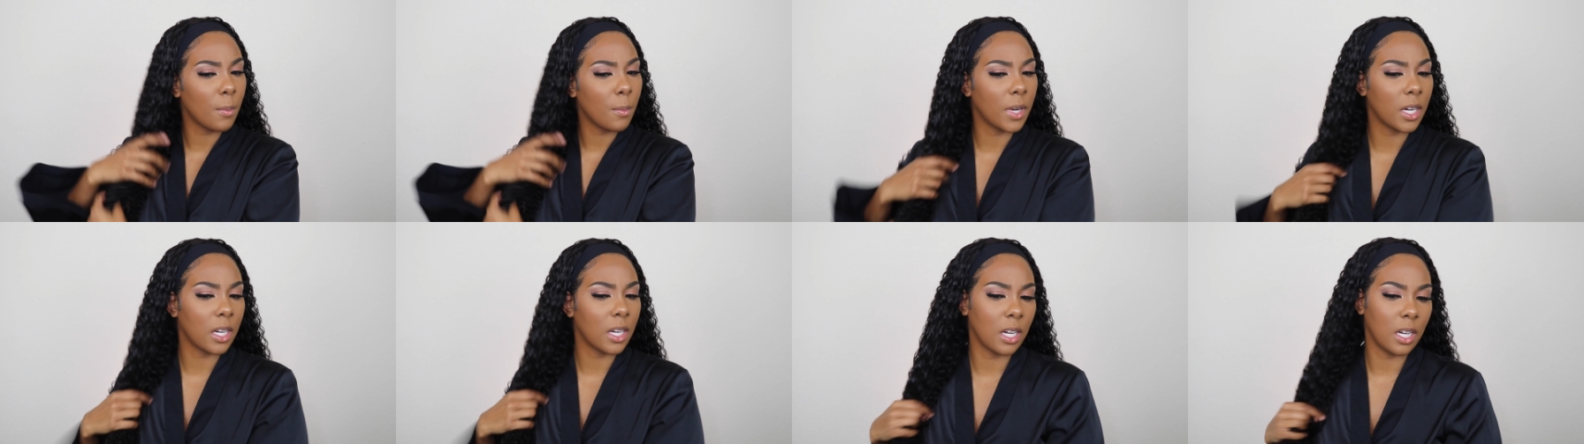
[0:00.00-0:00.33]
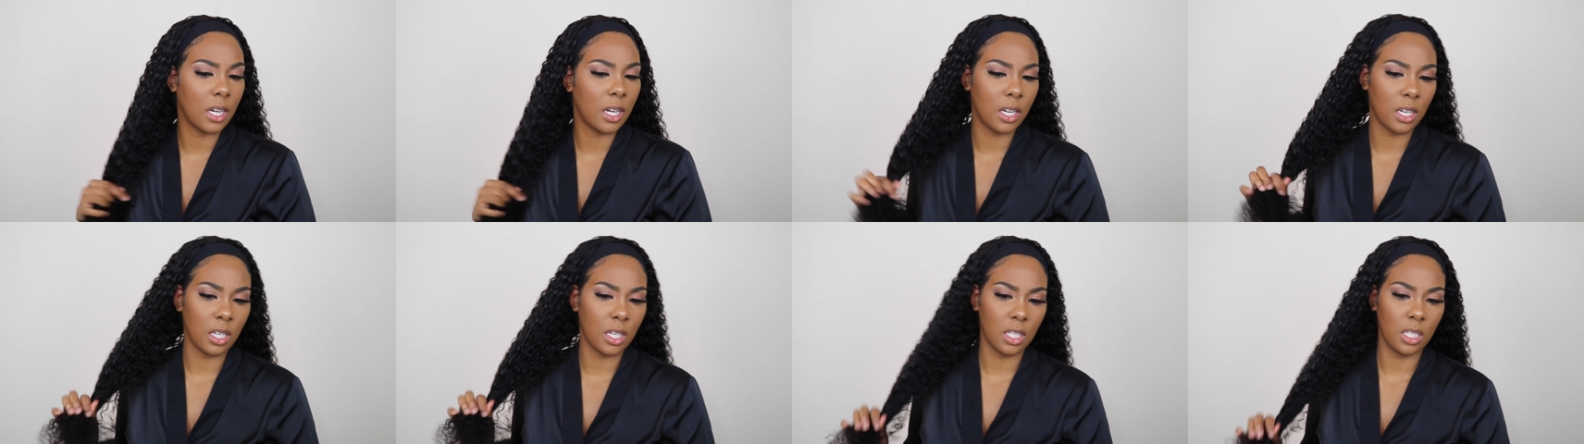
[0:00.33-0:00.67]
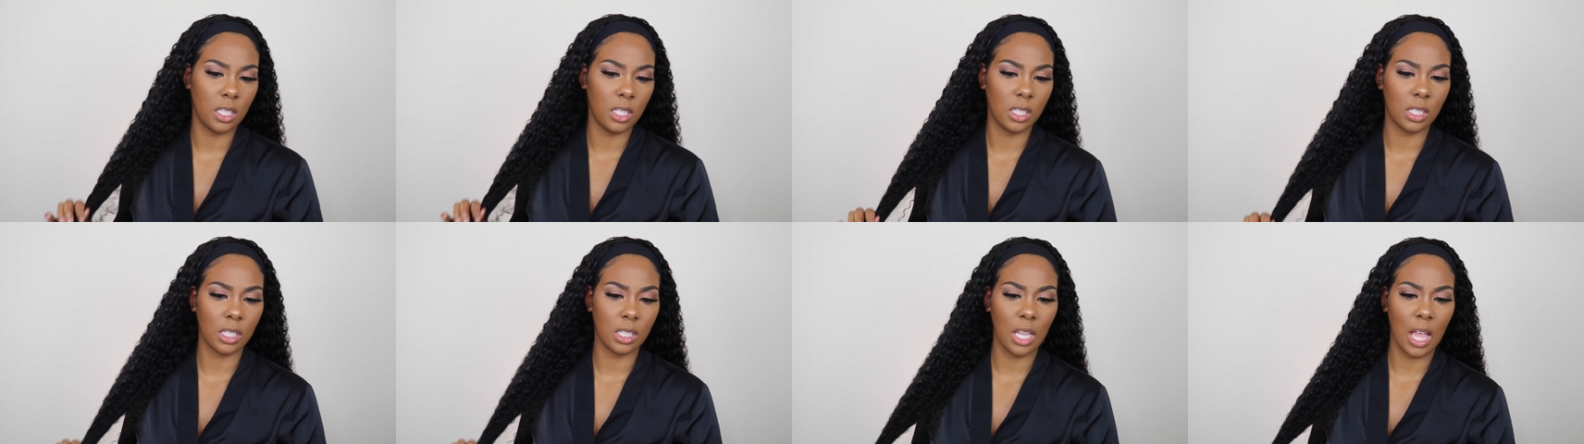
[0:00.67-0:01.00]

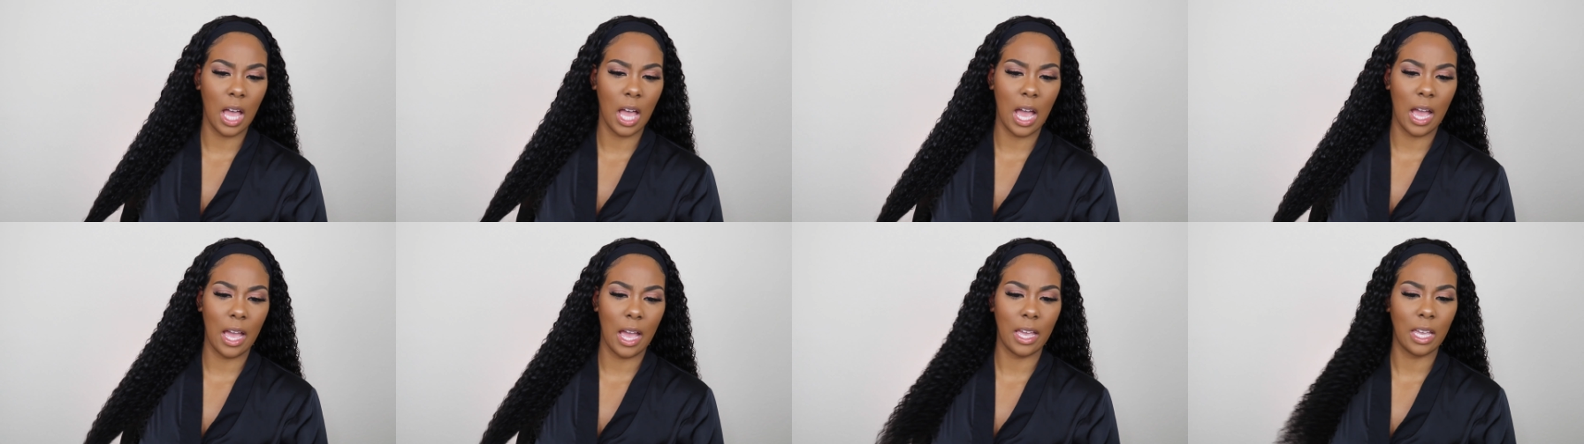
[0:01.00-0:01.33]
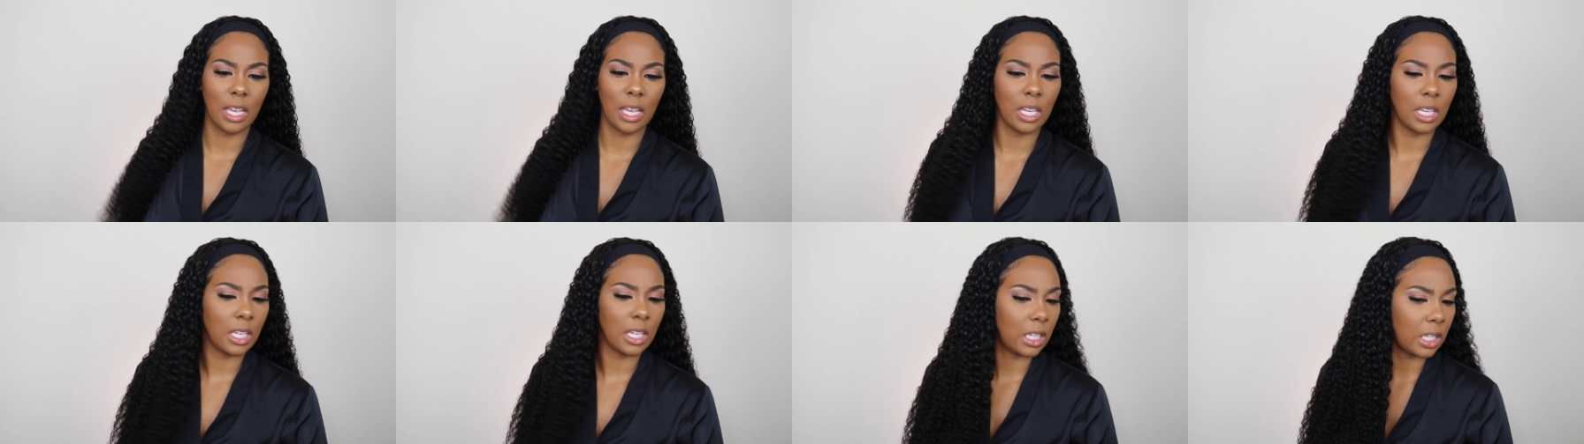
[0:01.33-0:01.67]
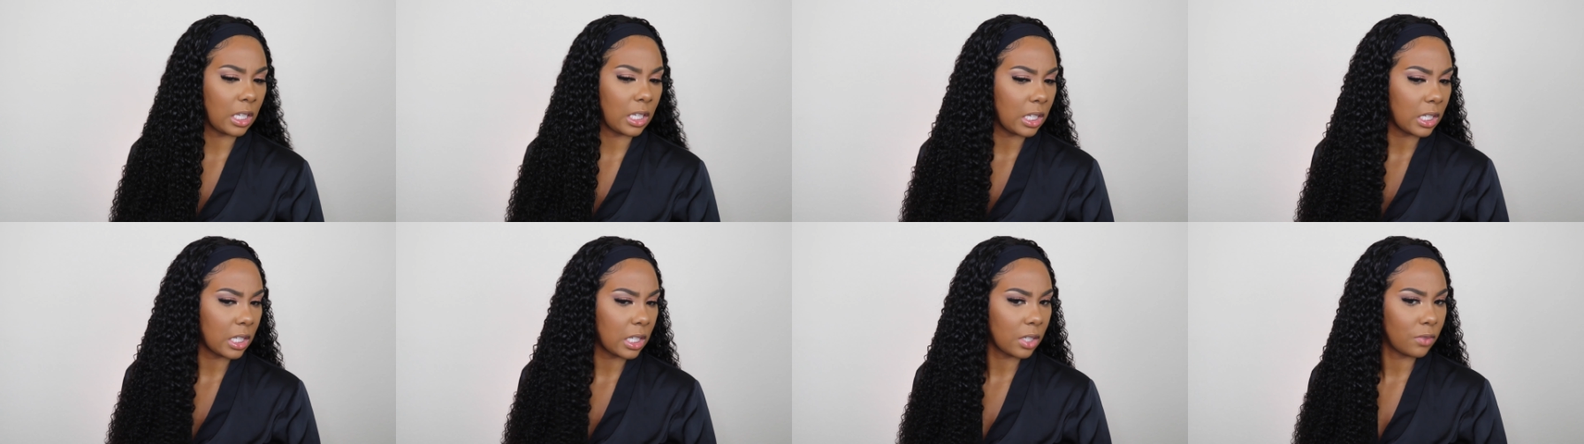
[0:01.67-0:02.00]
because
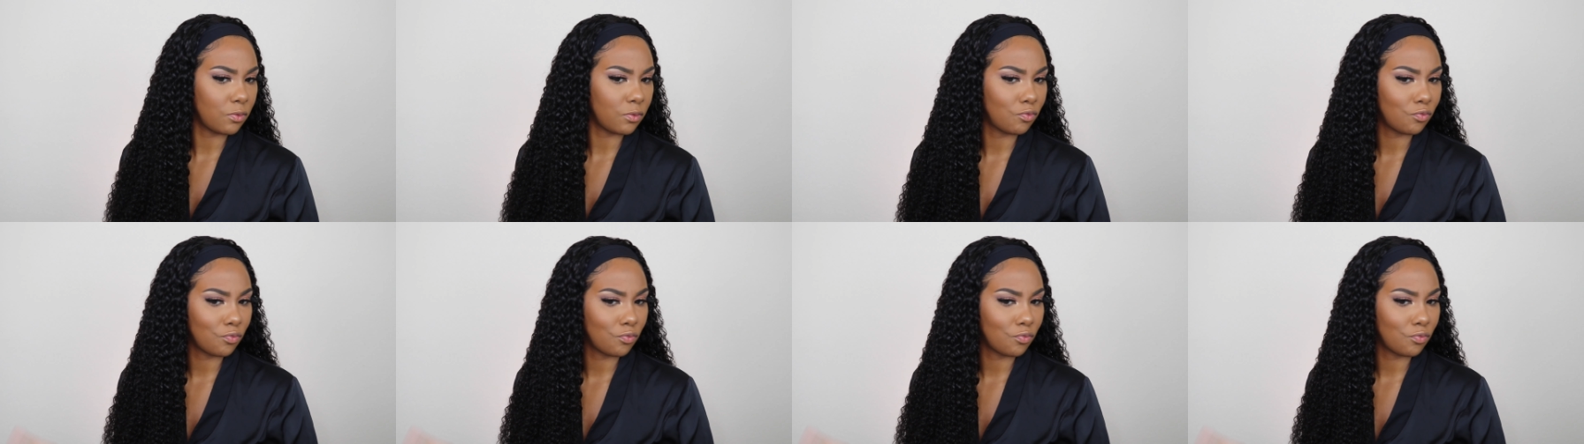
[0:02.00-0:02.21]
like